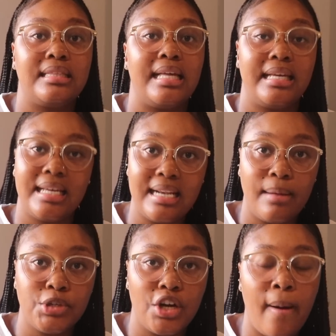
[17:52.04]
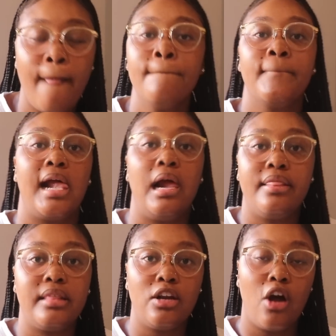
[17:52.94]
that they kidnapped her,
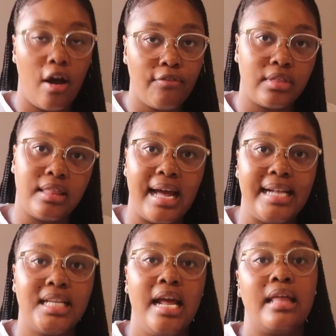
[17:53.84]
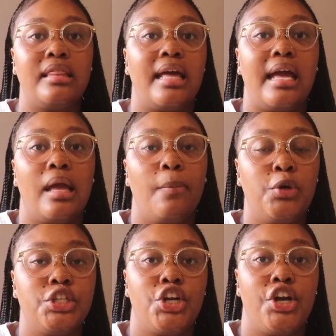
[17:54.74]
and then after that they
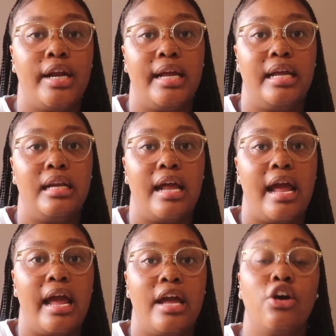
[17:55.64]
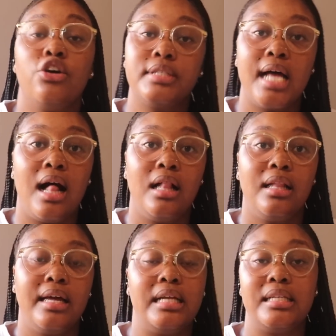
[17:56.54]
put her in a
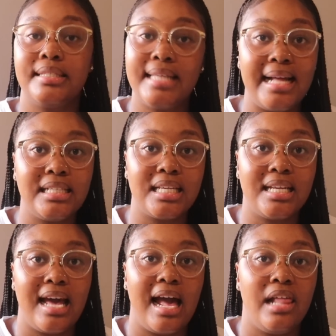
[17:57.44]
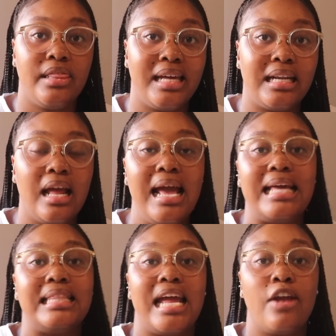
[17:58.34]
hotel in Sandton, and then
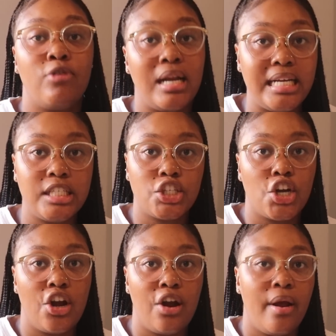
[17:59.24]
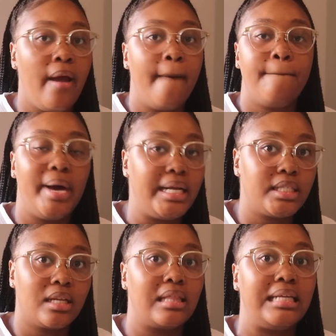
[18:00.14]
they released her,
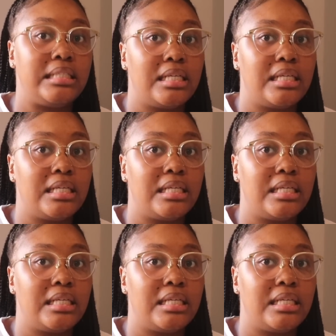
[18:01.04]
but they